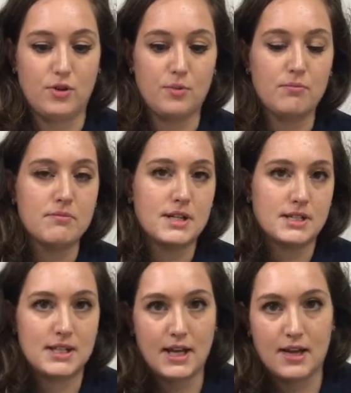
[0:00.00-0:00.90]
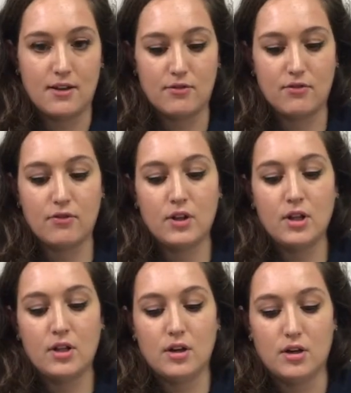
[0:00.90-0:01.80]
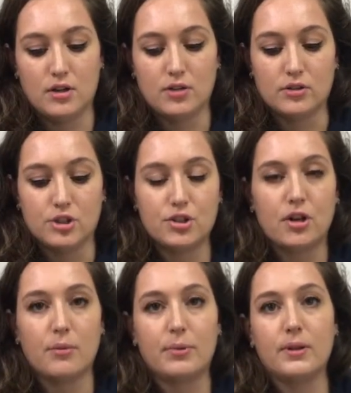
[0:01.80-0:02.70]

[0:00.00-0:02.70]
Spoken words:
You must have sharp